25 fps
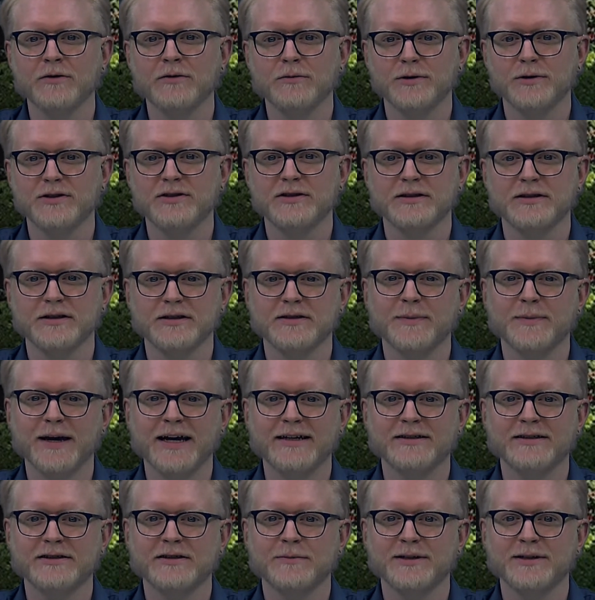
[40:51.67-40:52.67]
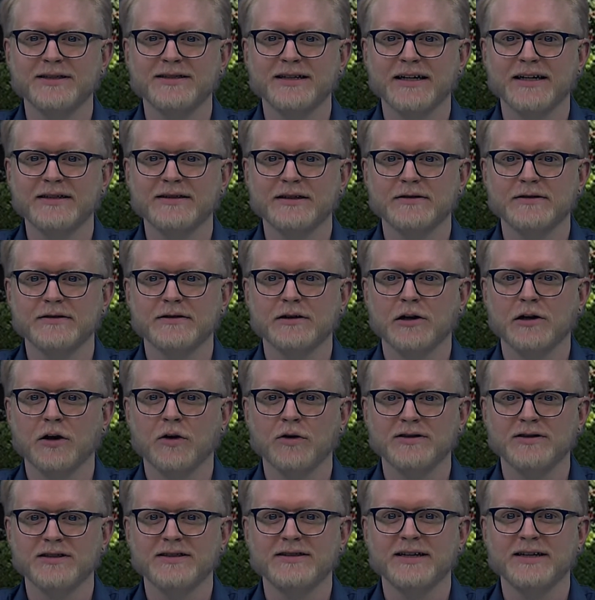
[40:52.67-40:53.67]
which is expected to be signed into law
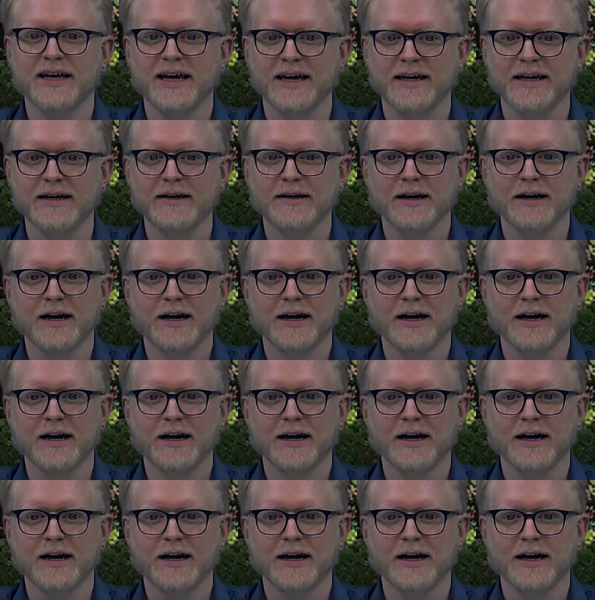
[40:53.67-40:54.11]
today